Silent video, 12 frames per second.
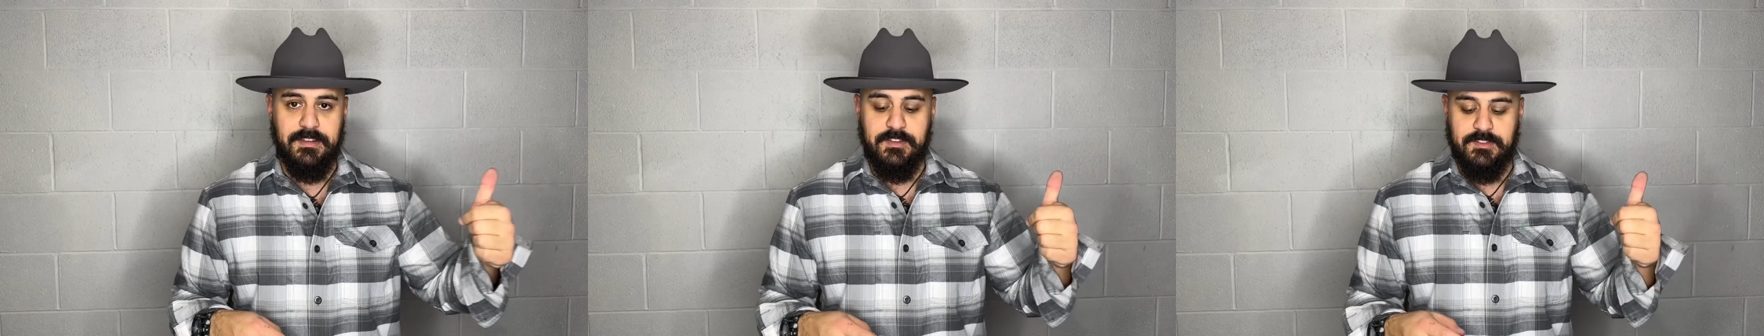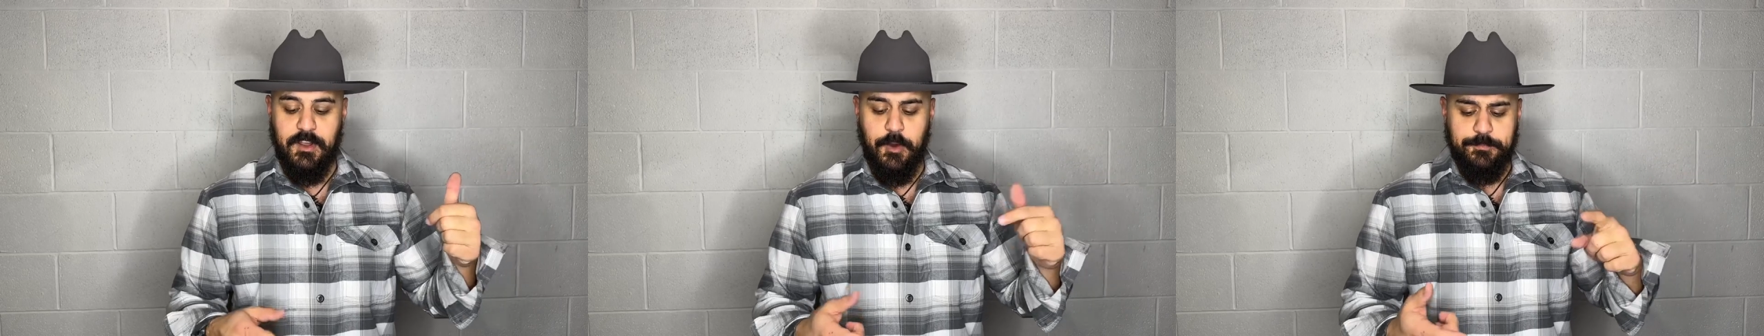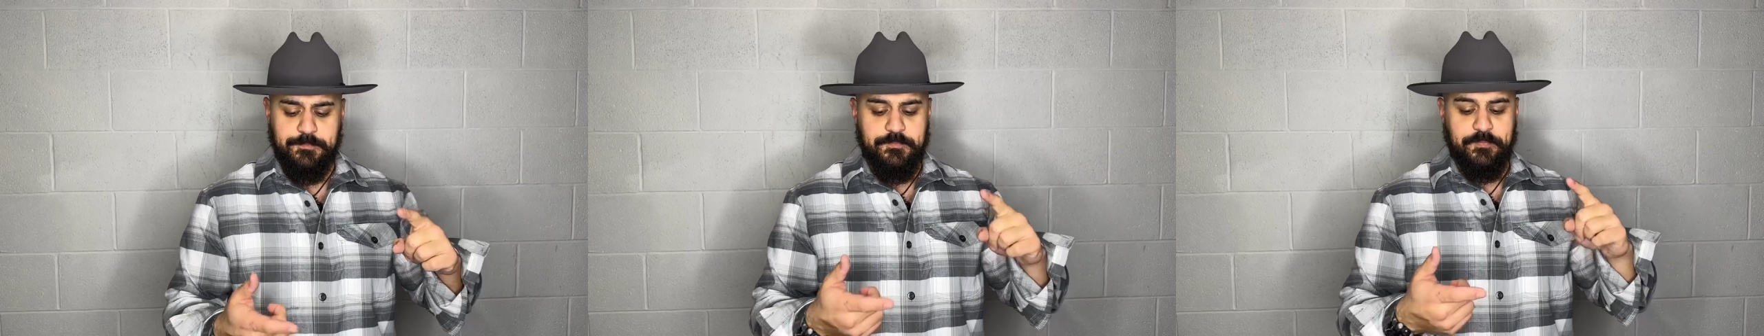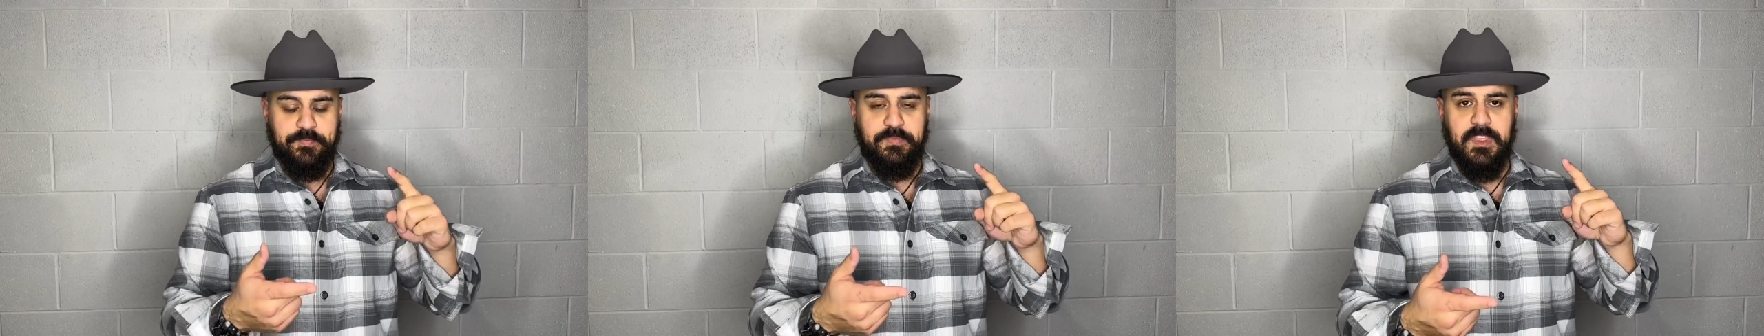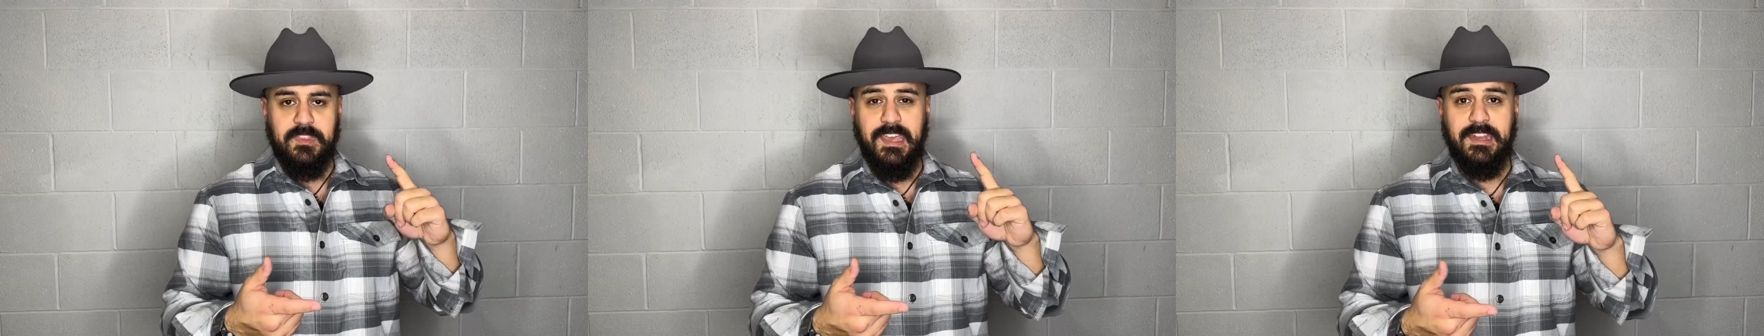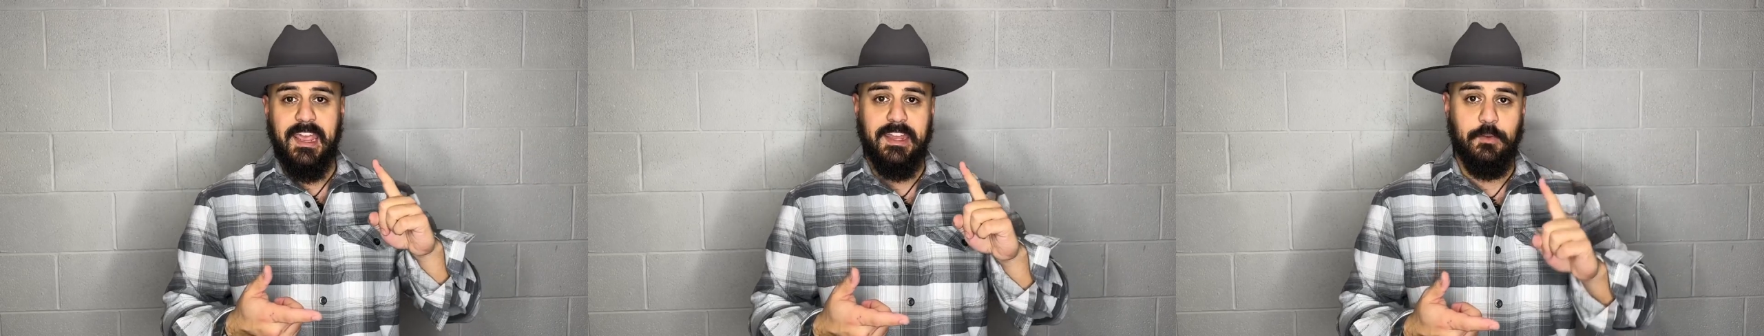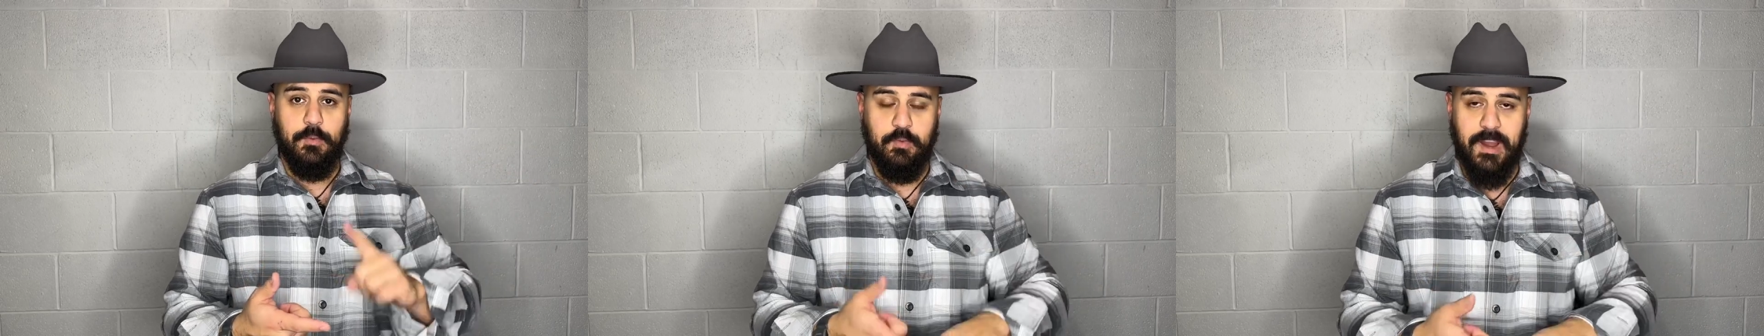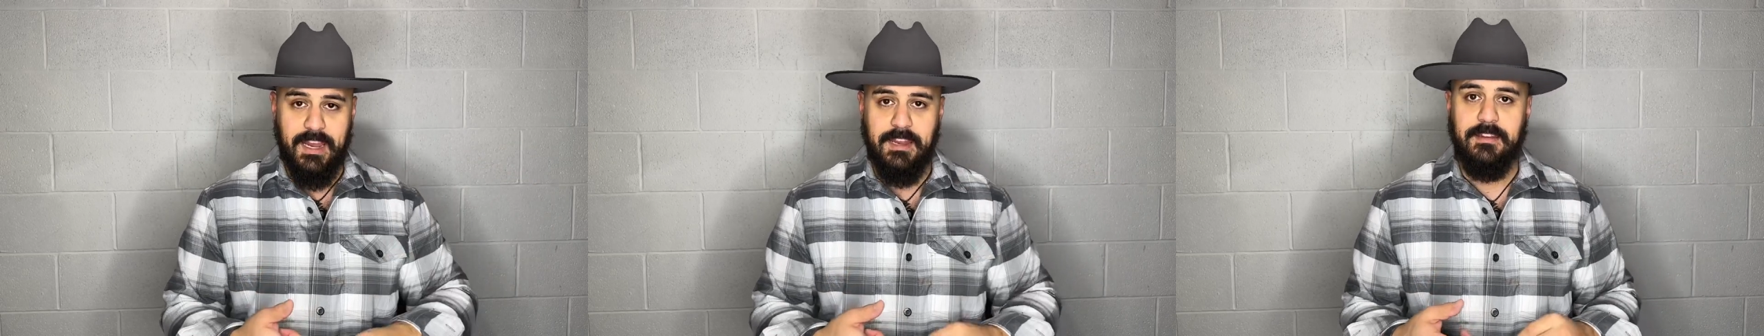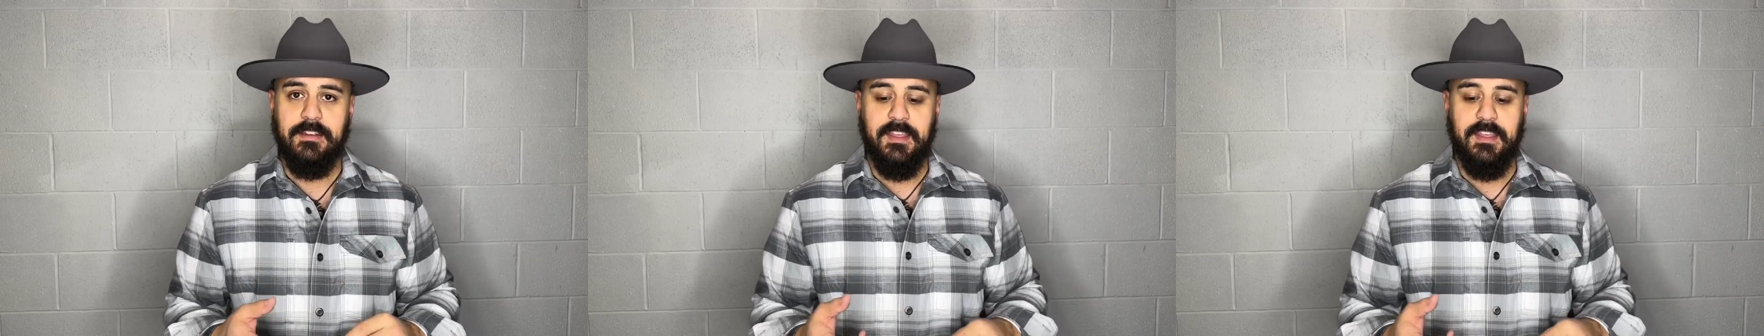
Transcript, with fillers: So they can handle rain,